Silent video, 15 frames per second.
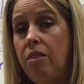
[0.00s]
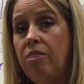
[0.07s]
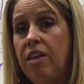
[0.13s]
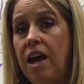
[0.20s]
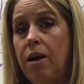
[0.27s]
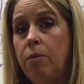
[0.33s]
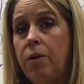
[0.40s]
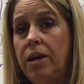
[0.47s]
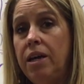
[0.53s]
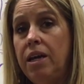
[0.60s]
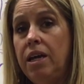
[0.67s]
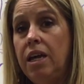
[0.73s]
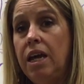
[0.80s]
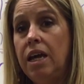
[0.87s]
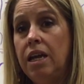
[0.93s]
that
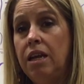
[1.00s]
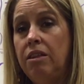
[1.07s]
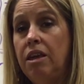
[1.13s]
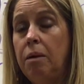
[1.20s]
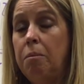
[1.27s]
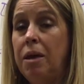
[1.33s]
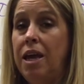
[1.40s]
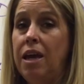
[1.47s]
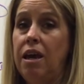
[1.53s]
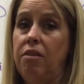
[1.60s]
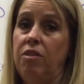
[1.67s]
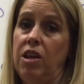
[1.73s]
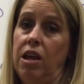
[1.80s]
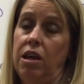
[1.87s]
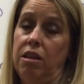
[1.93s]
way, and they may have
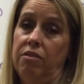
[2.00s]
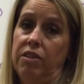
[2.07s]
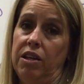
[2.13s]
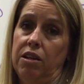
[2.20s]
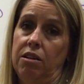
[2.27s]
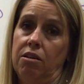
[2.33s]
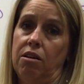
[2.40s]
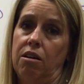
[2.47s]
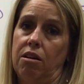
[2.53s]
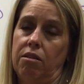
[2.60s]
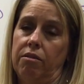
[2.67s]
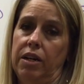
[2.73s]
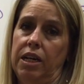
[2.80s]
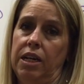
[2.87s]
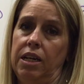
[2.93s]
an elevated heart
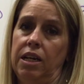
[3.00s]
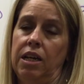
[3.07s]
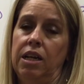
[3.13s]
rate